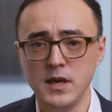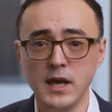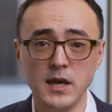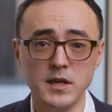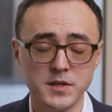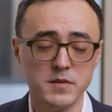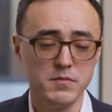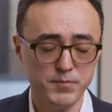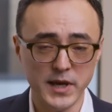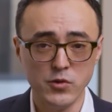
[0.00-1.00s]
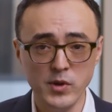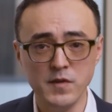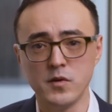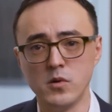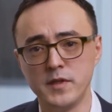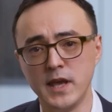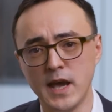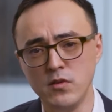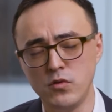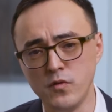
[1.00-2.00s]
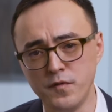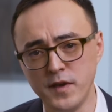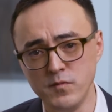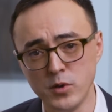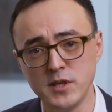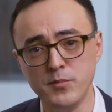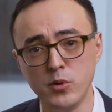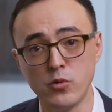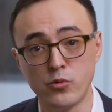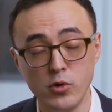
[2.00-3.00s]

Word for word: And by doing so, they had to face multiple